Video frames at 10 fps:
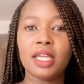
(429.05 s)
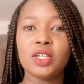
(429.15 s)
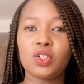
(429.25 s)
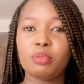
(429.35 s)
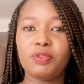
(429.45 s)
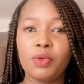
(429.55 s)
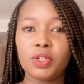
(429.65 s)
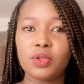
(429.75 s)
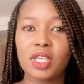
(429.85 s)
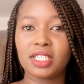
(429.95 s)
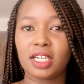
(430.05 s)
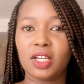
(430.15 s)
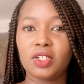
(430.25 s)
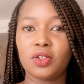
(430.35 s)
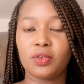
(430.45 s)
So before we do that, I
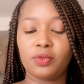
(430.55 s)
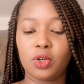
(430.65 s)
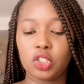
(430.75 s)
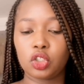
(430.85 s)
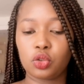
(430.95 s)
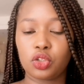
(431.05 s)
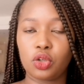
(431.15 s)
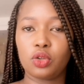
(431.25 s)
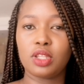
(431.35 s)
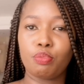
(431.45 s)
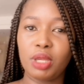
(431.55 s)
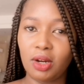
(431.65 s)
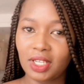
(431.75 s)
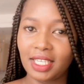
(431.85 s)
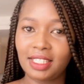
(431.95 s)
kind of want to show you the
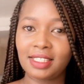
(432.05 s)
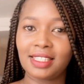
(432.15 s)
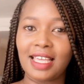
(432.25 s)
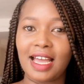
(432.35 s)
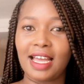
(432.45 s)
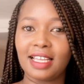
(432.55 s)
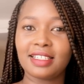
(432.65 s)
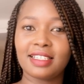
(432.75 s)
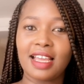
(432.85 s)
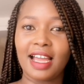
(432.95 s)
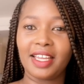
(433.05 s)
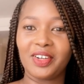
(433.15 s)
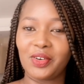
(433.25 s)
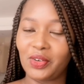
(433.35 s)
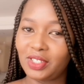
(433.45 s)
pillowcase that I
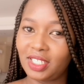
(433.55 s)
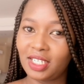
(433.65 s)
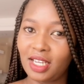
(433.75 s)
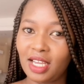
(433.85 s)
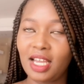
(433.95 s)
got.